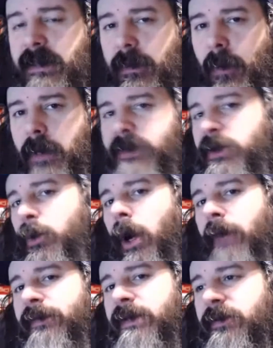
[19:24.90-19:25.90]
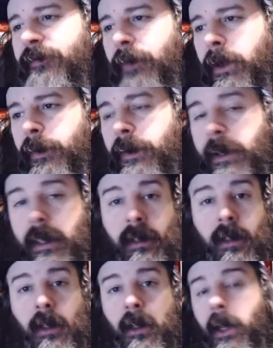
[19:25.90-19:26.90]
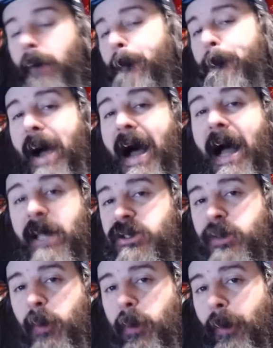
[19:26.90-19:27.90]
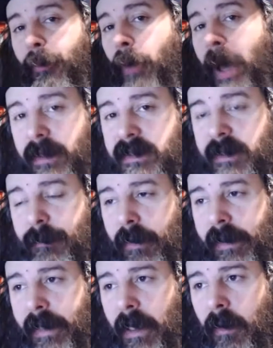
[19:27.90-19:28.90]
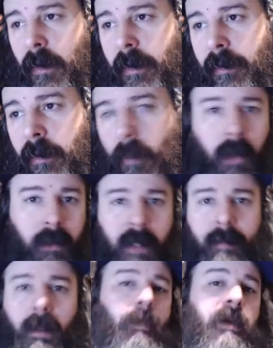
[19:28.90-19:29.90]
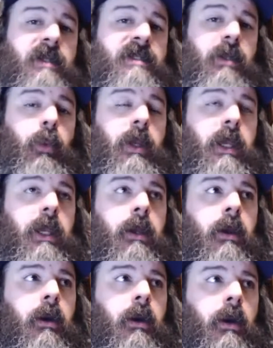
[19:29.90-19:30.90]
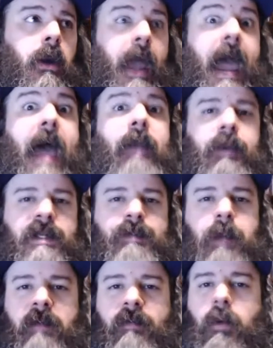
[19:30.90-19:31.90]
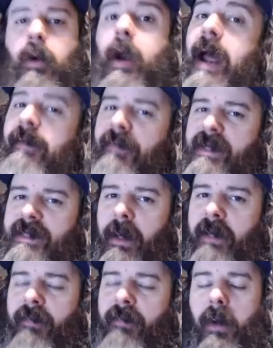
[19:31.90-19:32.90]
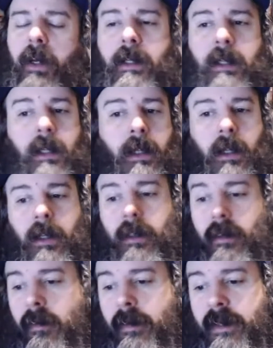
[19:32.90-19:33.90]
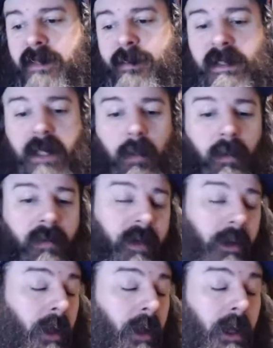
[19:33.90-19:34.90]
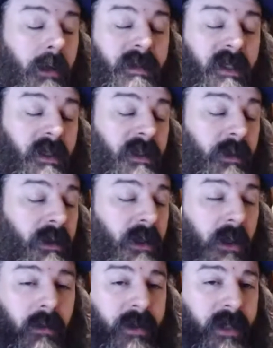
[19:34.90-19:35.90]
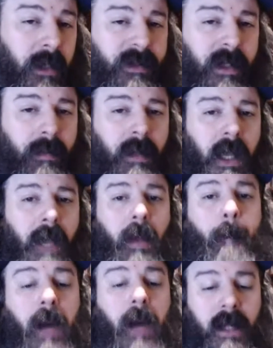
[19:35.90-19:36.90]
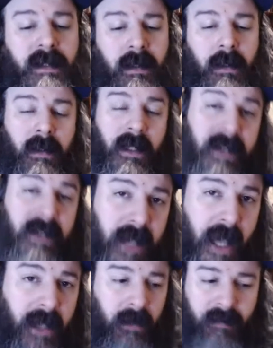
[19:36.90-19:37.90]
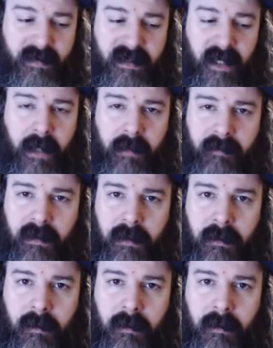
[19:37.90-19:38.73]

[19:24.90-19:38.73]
to the well too often, too frequently, and botched the products they're putting out, and they're well-named companies that we had respect for or have respect for. And, you know, it's been done with video games, and it's been done with tabletop gaming. But that's the negative side of it.